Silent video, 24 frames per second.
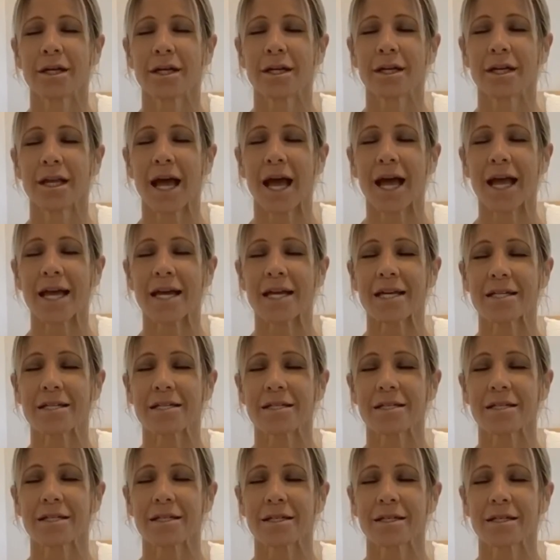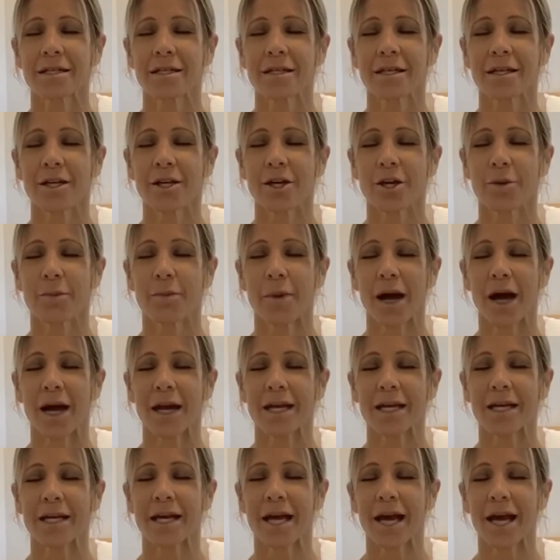light your
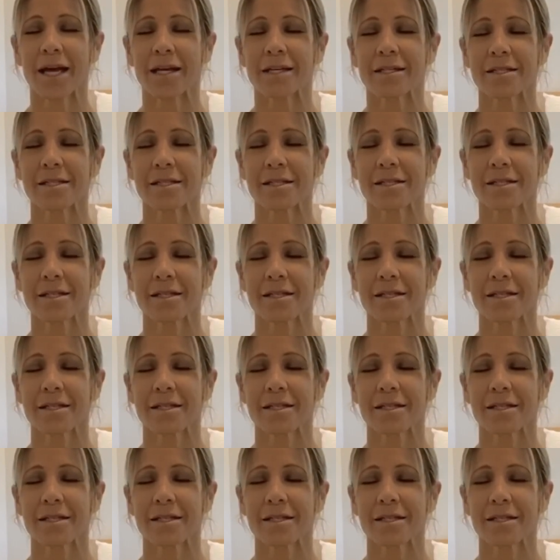body gets.